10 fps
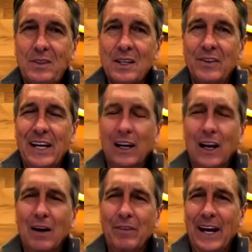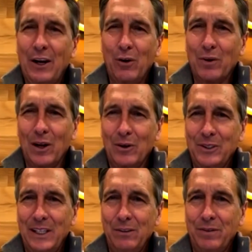they love that overload
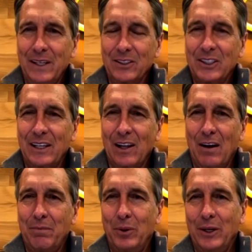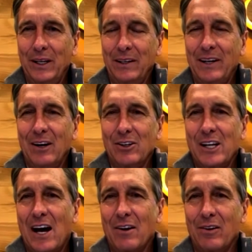defense. They love putting Aaron
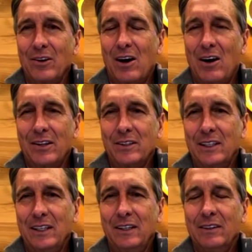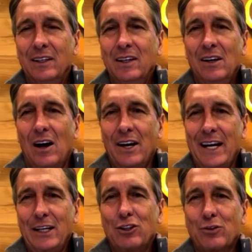Donald on
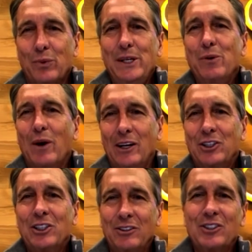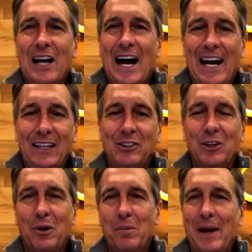a three rush side.
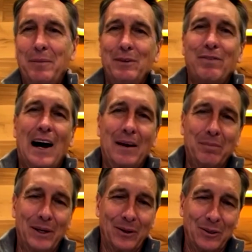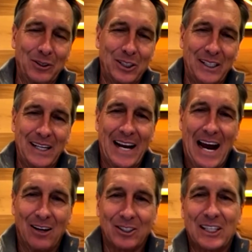So maybe Von Miller sitting
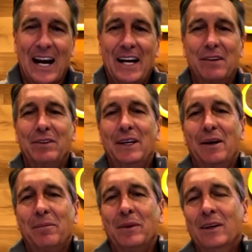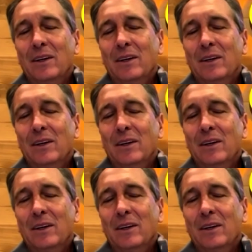outside of him